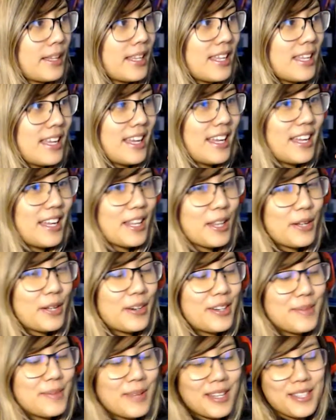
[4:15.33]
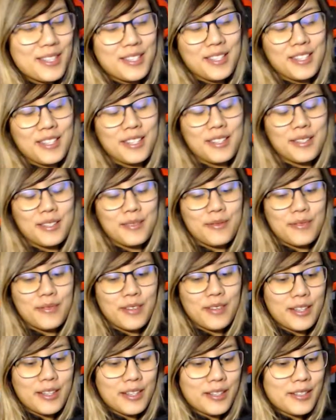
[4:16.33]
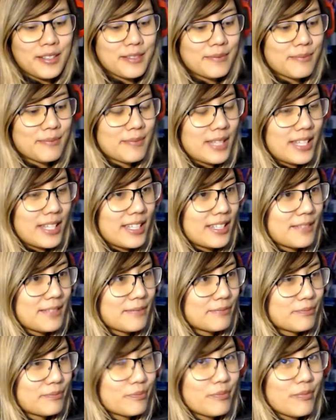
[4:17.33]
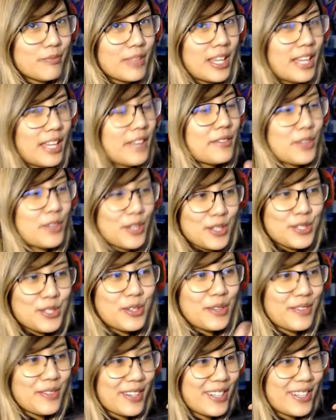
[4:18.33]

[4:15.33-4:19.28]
Laura Matsuda from, of course, Street Fighter.